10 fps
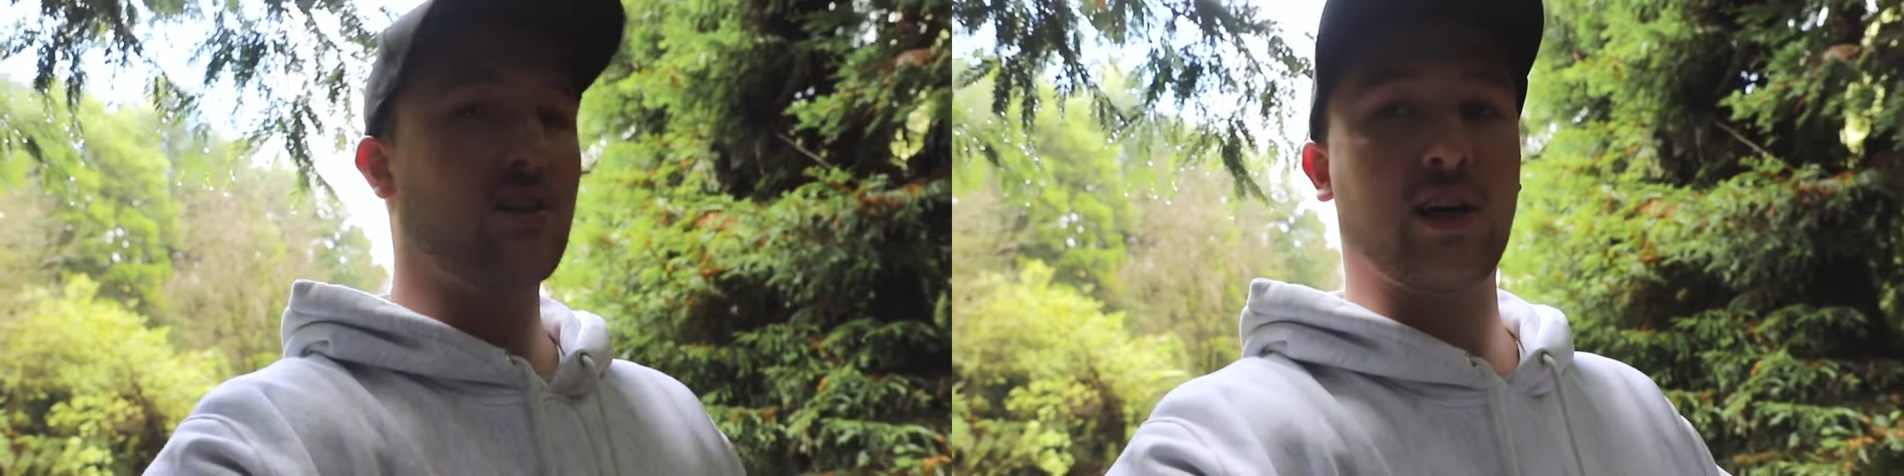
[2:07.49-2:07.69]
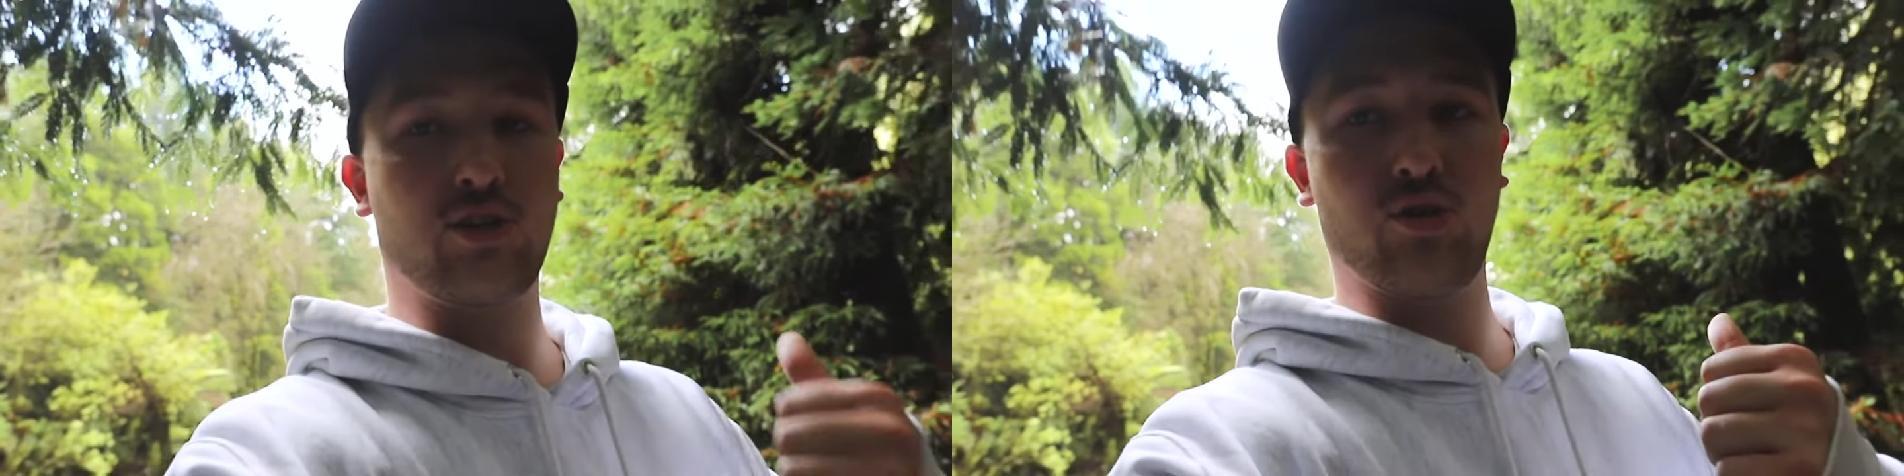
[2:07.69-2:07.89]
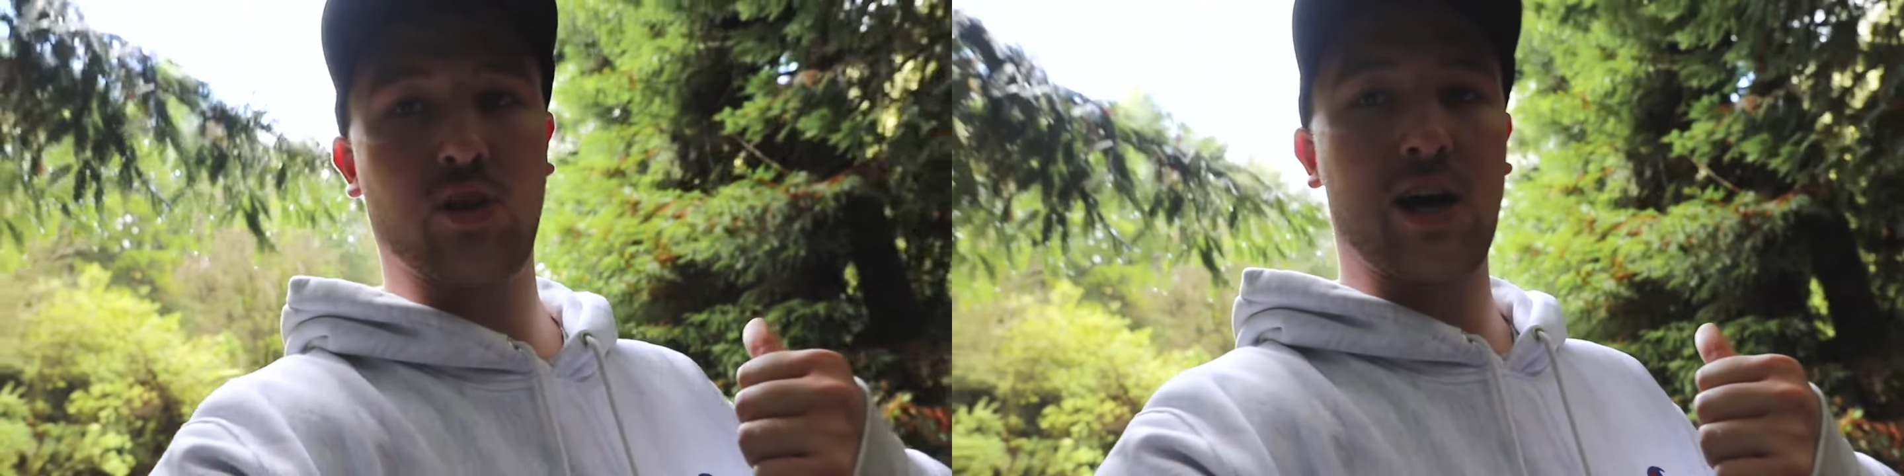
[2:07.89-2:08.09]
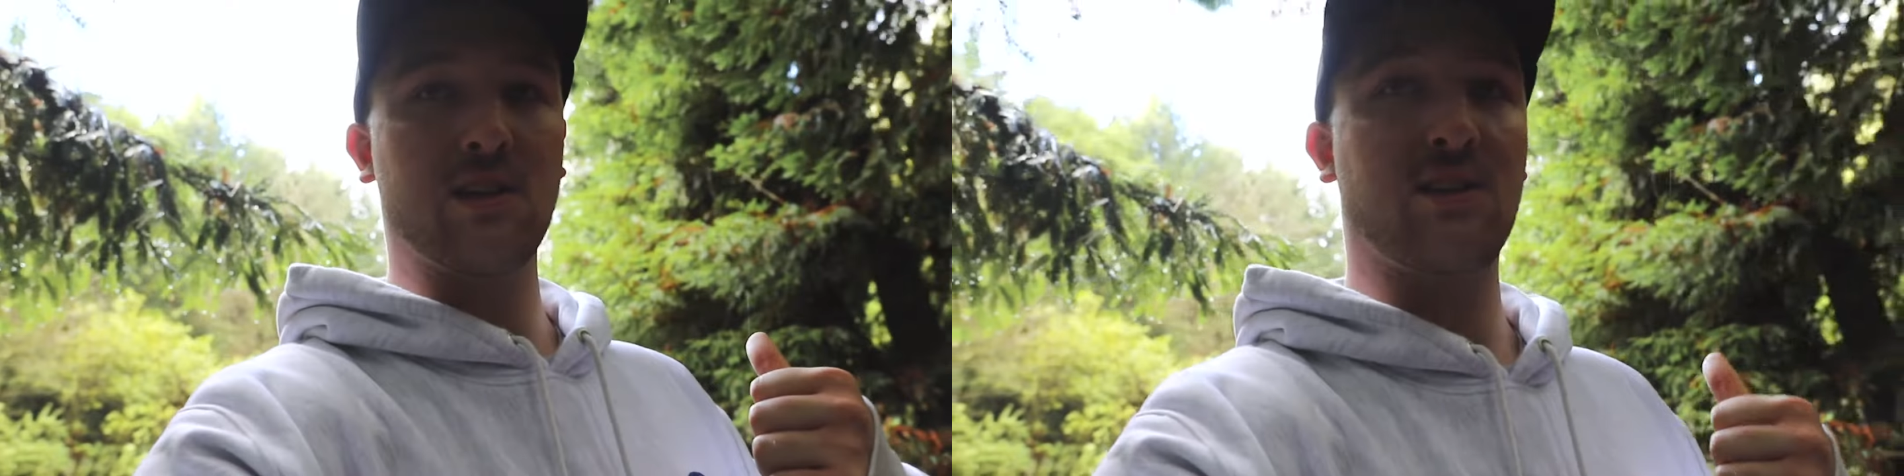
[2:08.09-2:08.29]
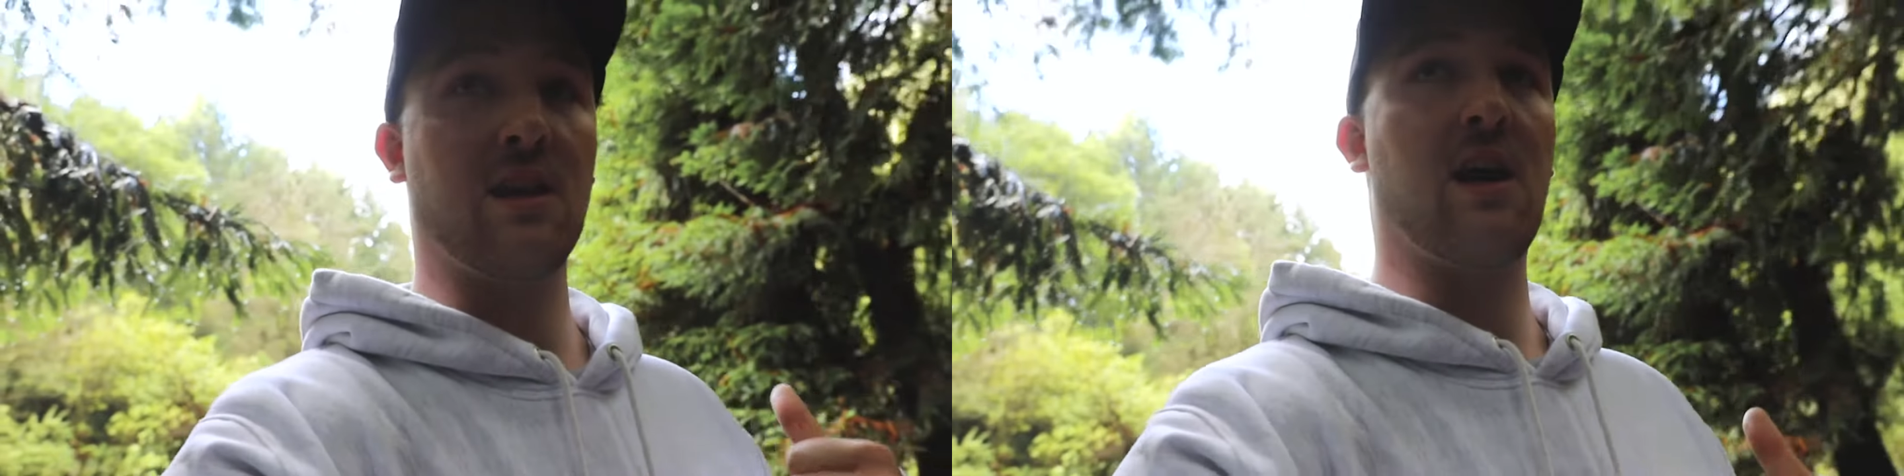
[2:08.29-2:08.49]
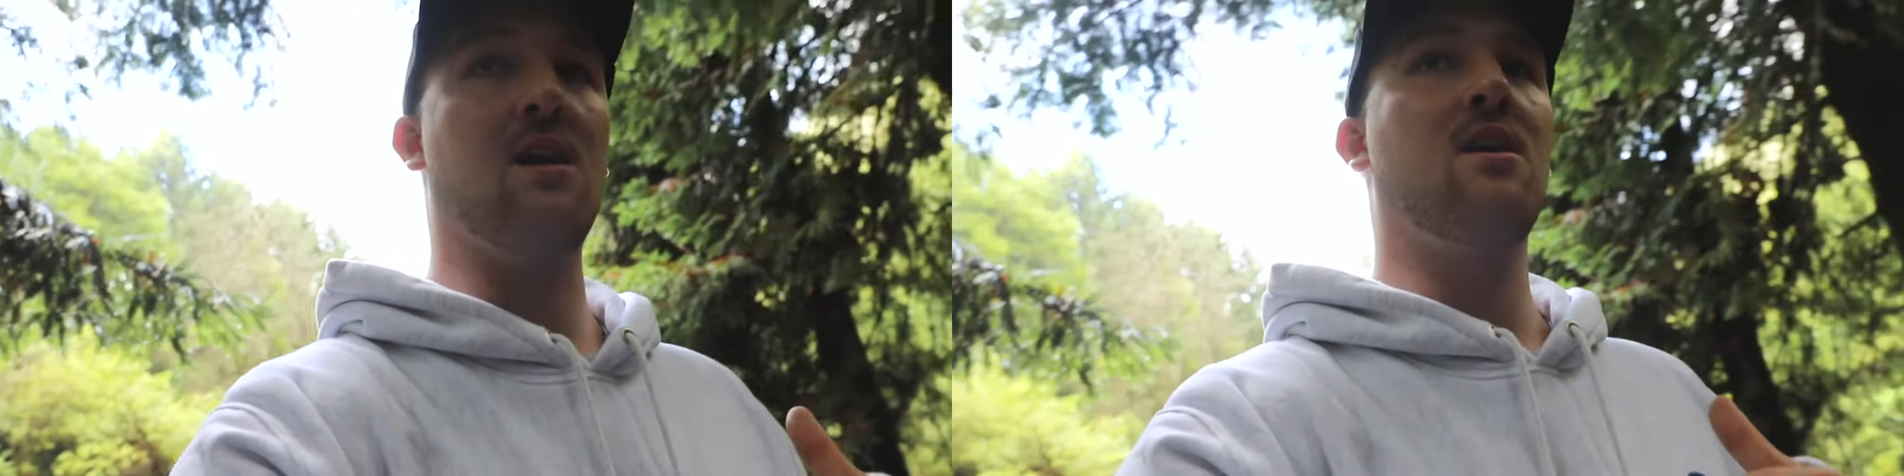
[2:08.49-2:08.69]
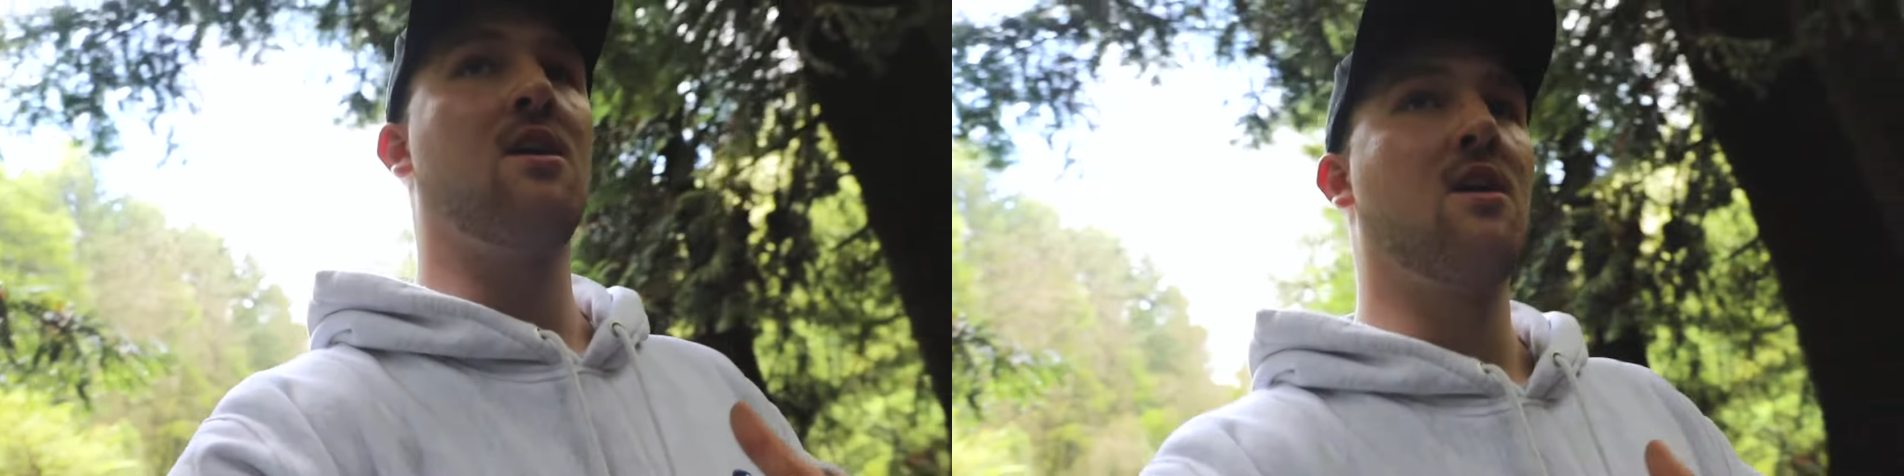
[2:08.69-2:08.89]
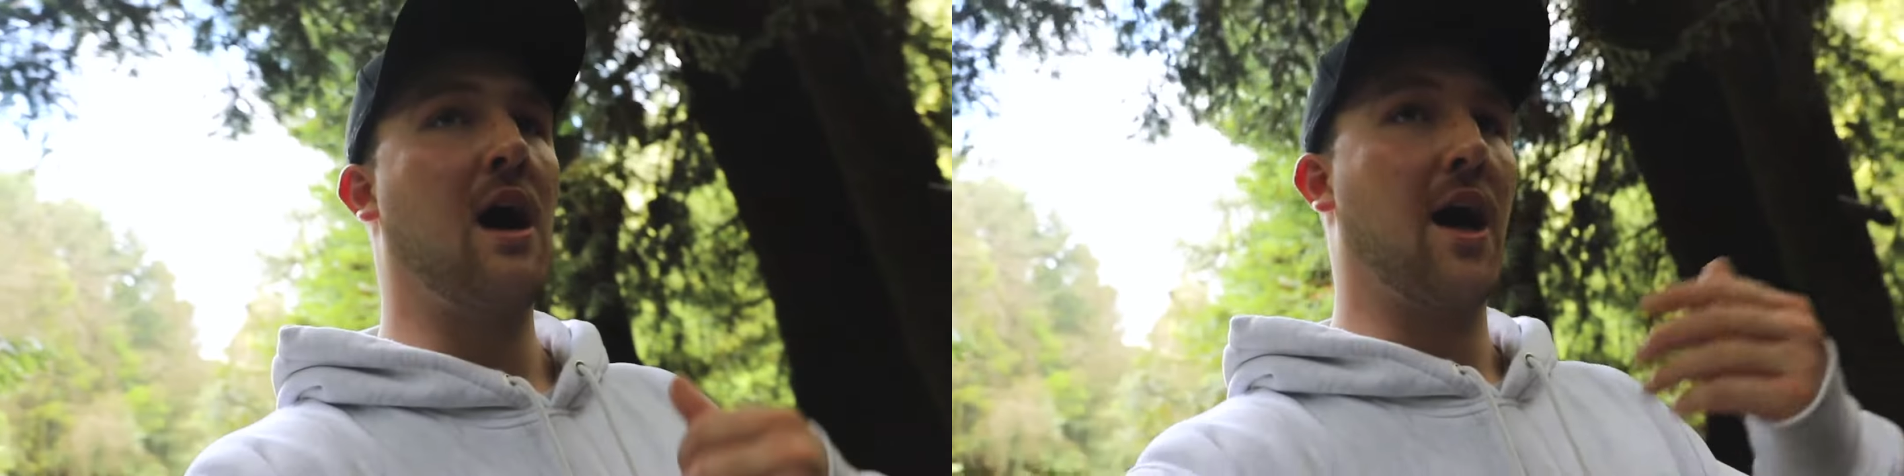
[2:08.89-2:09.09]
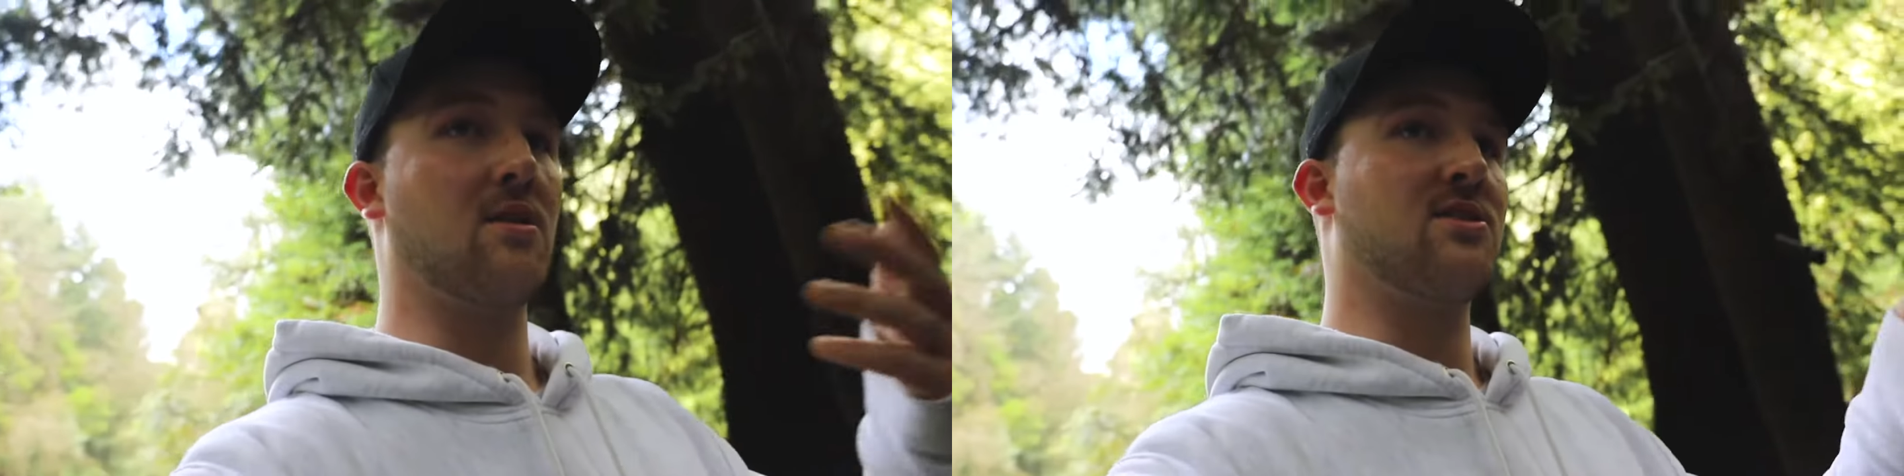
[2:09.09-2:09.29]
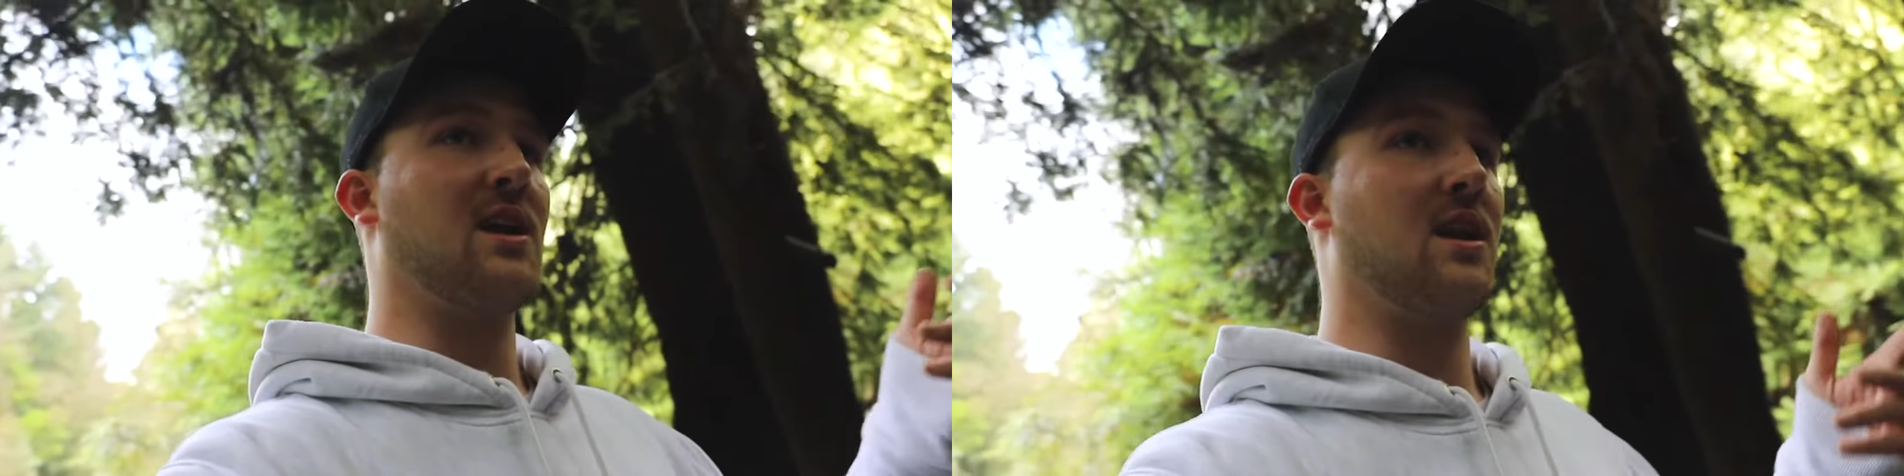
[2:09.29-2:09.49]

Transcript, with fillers: There's like two cars here. I don't see